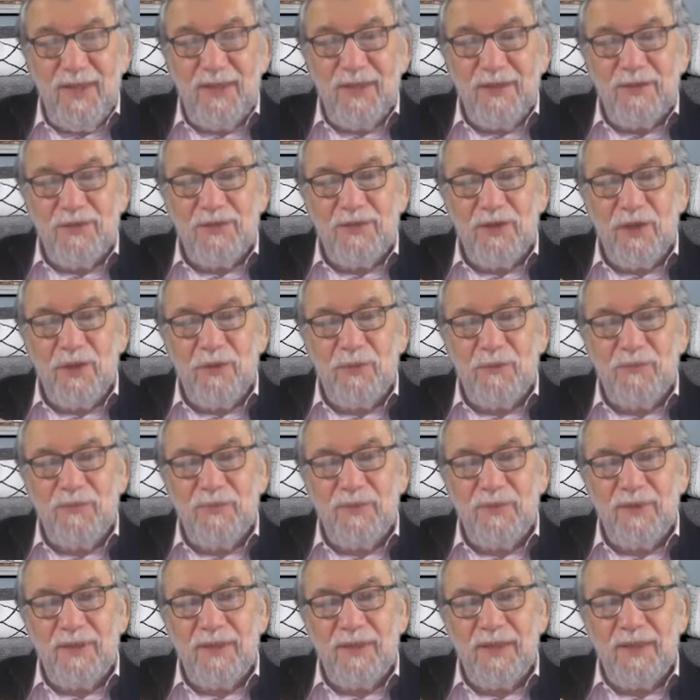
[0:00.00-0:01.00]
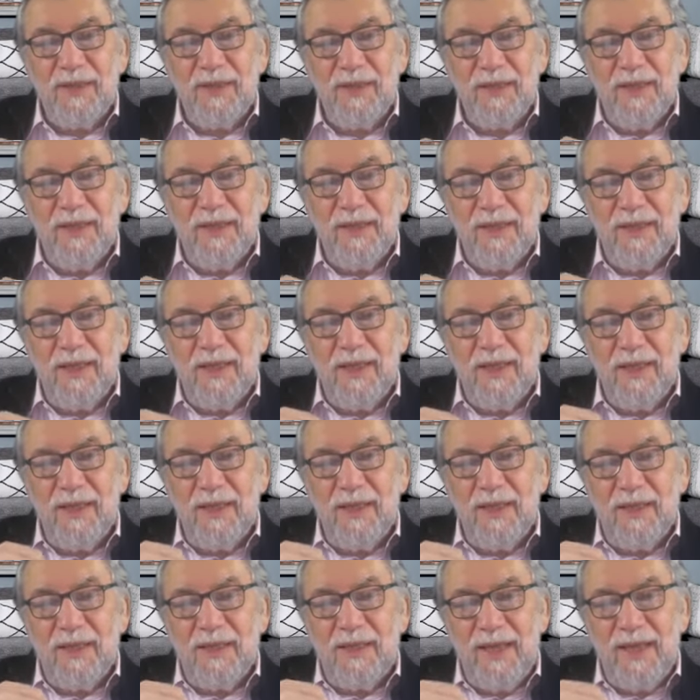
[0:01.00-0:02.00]
So
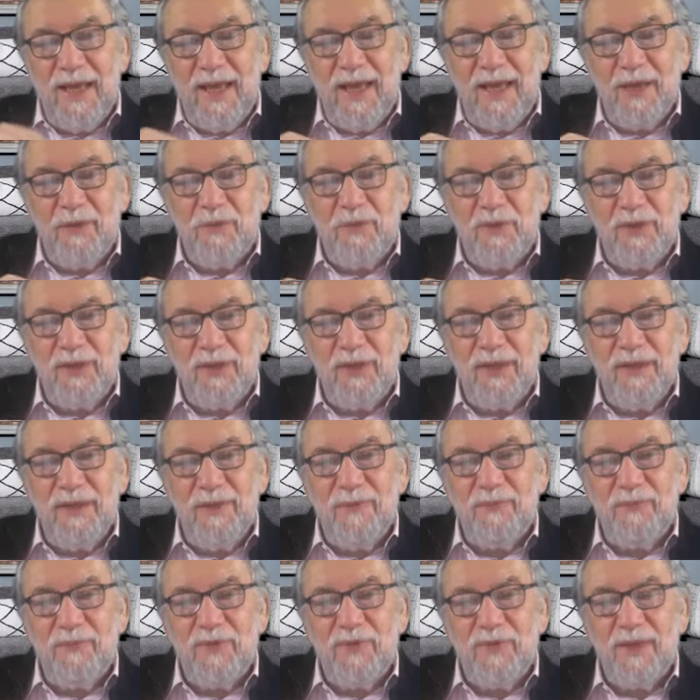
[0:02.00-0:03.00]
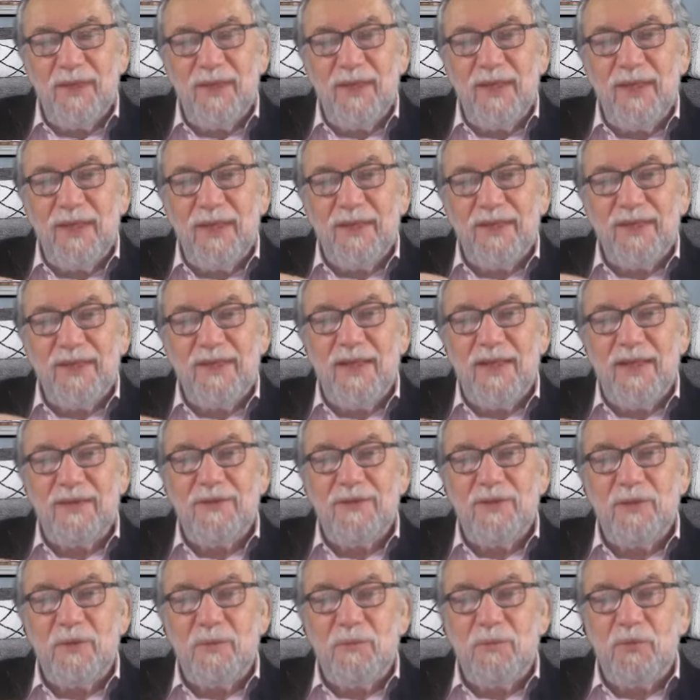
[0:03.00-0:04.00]
can we get
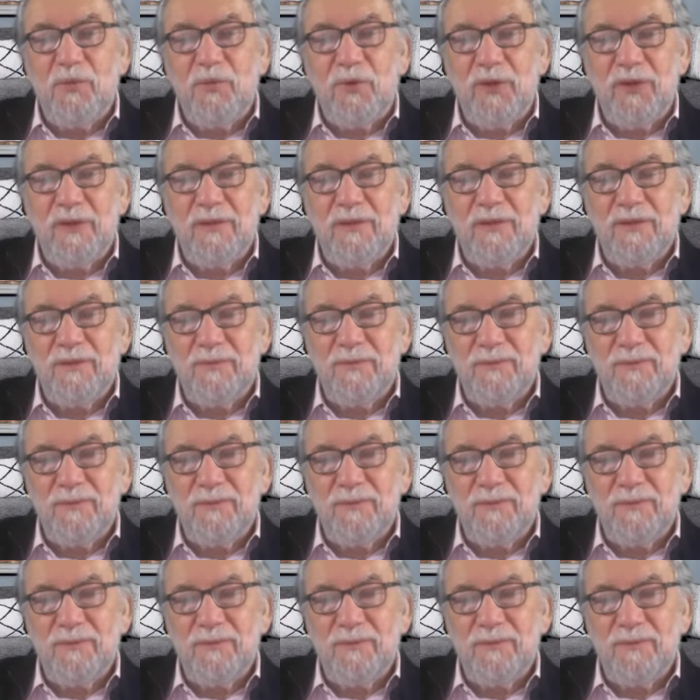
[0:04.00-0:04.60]
to the point